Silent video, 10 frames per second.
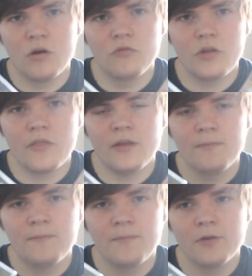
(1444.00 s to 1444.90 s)
or the
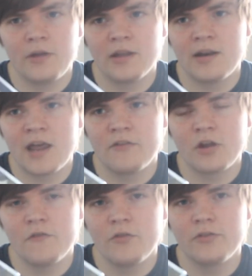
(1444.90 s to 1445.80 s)
other so you can have a
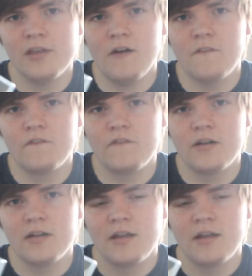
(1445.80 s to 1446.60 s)
go for yourself,